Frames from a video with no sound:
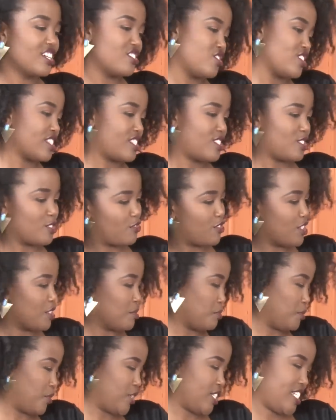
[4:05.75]
dress to
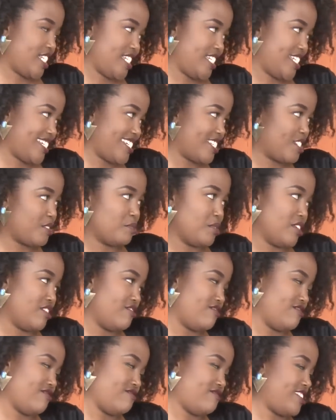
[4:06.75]
feel pretty and
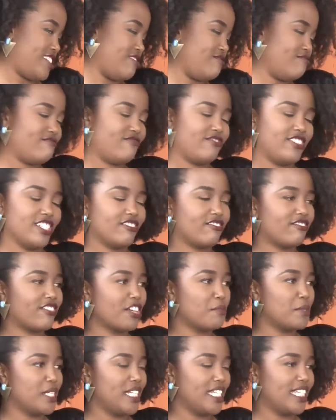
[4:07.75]
to feel
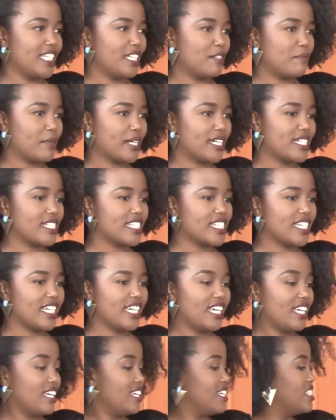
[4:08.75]
feminine, but
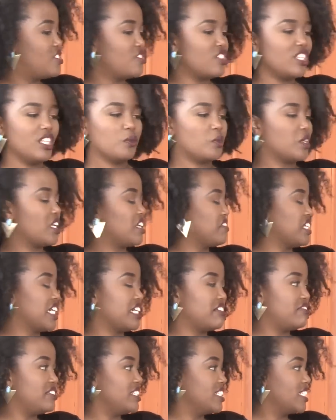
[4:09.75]
it's really whatever
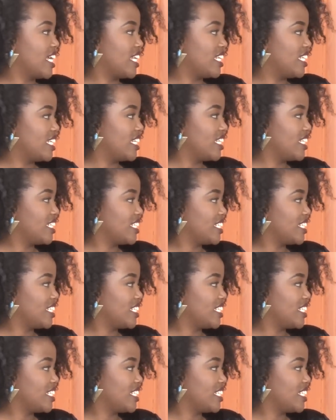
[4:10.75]
I feel that day.